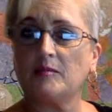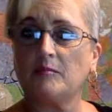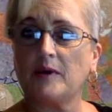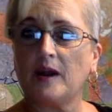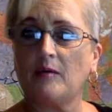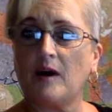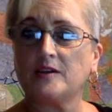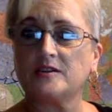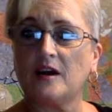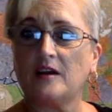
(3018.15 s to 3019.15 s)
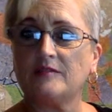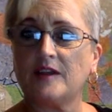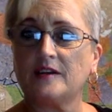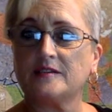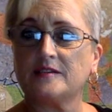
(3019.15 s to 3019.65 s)
But I watched all of
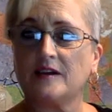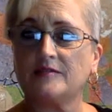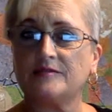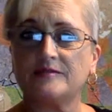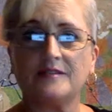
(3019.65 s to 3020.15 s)
that stuff.